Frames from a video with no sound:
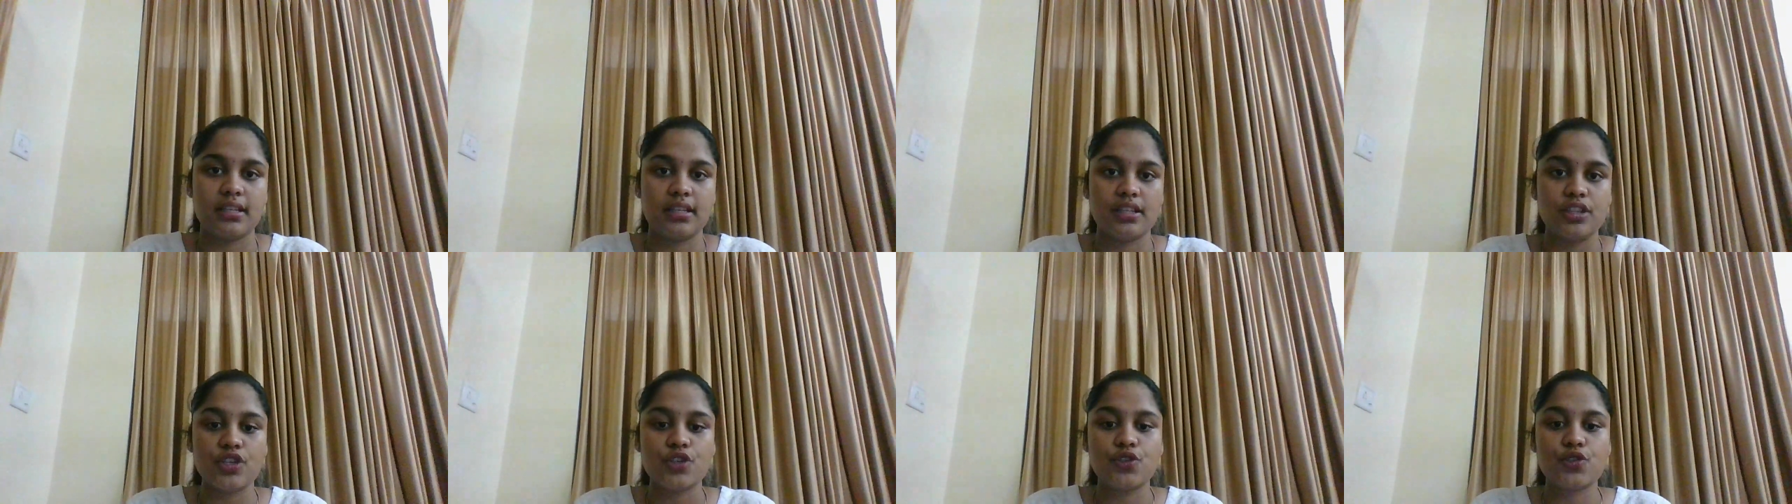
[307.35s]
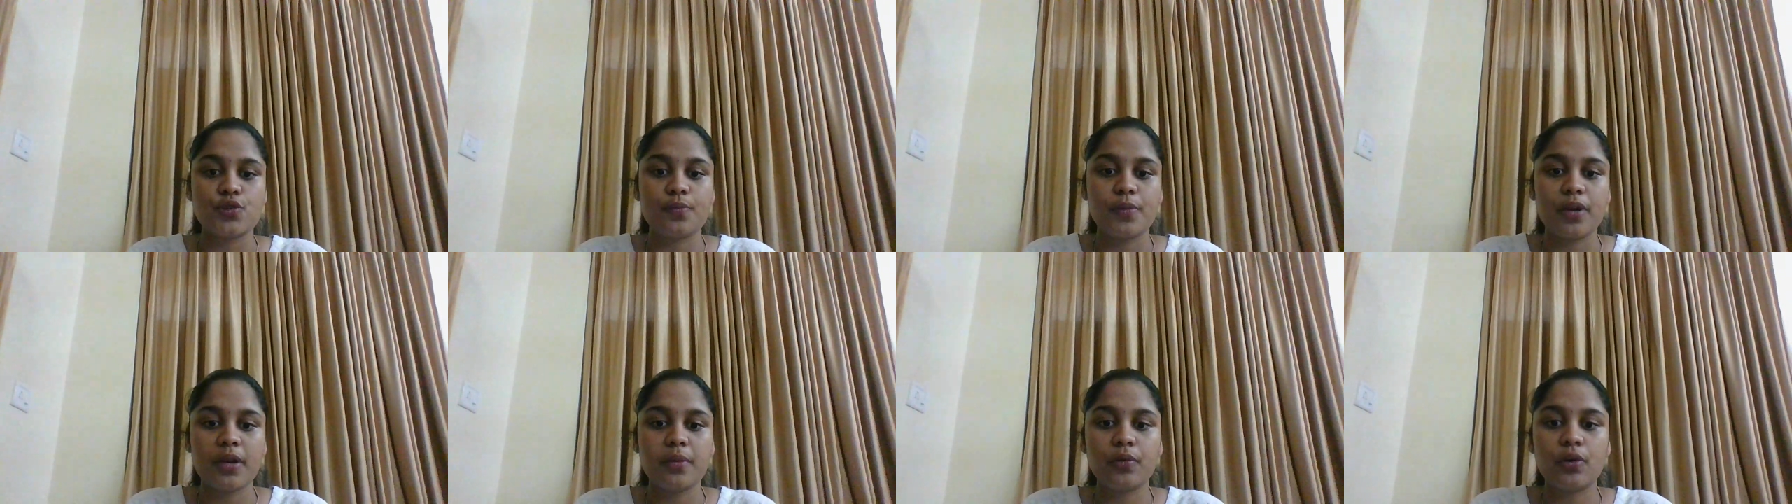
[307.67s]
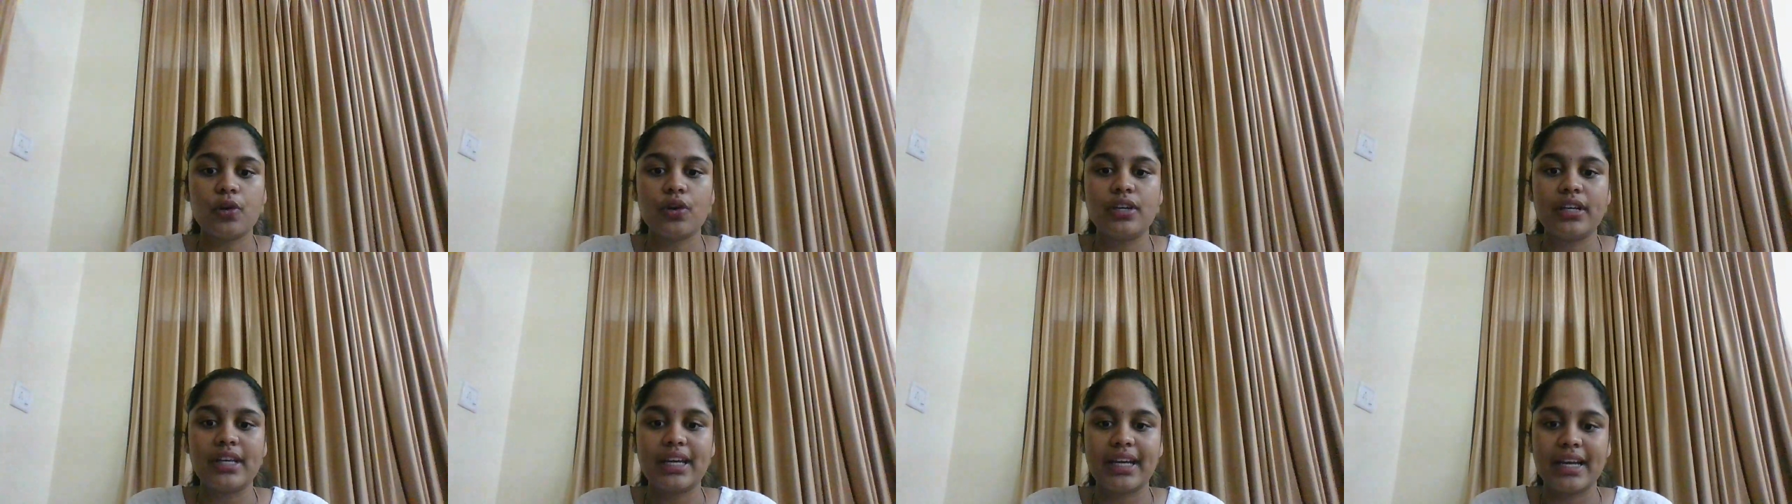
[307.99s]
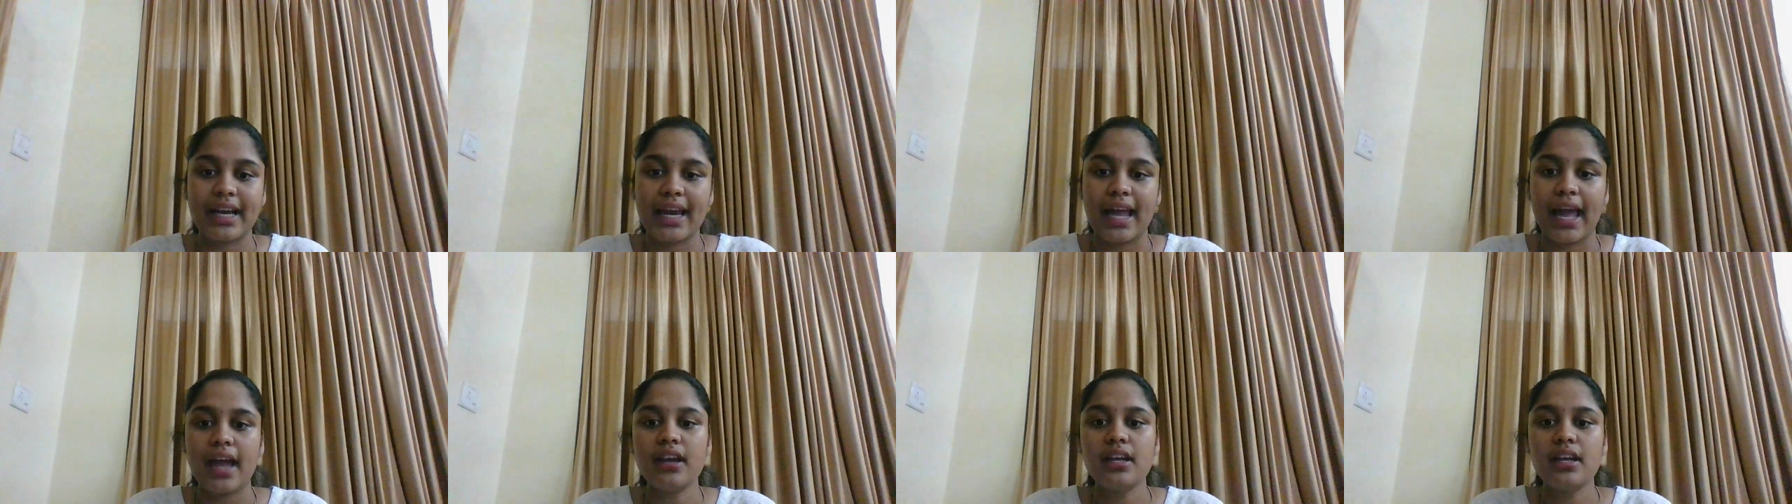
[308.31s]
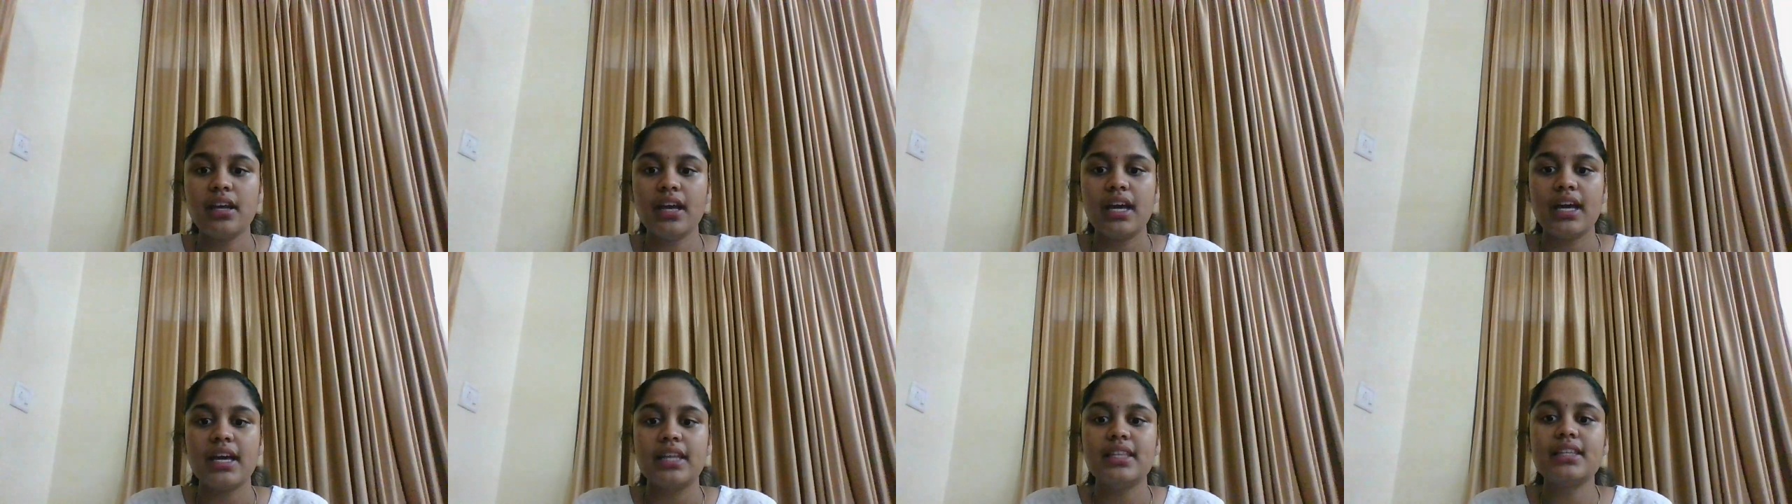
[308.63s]
the Supreme Court declared
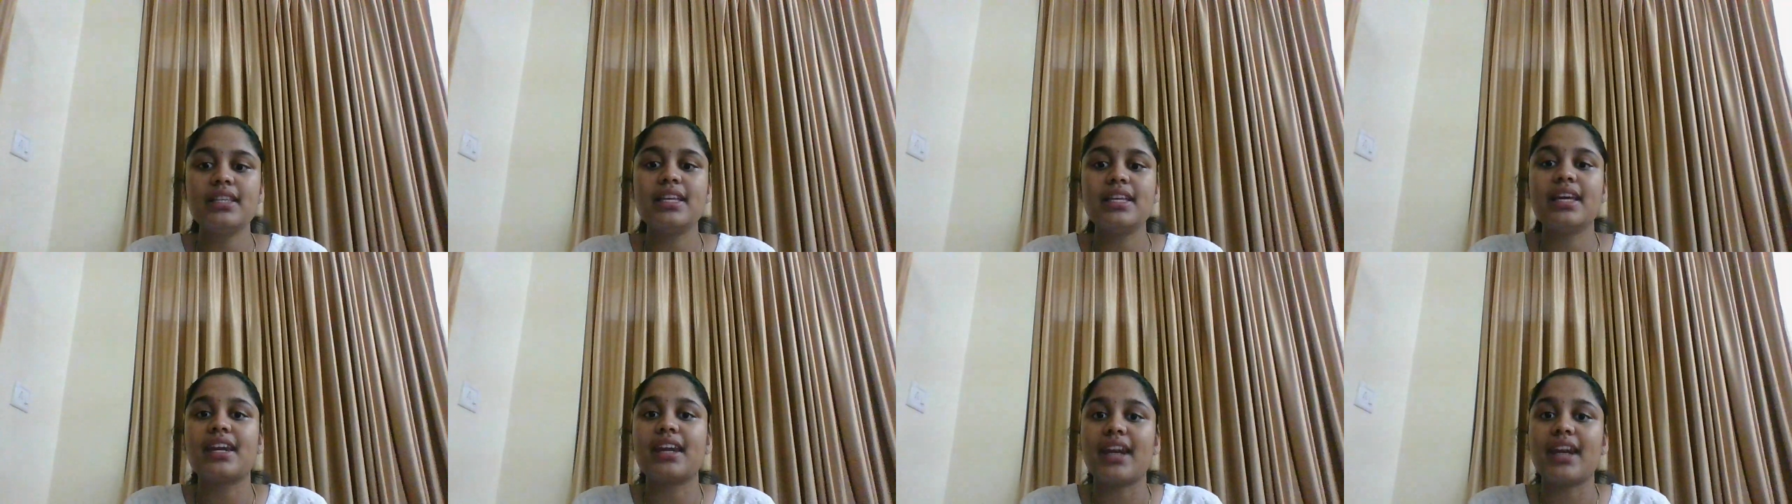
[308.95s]
that the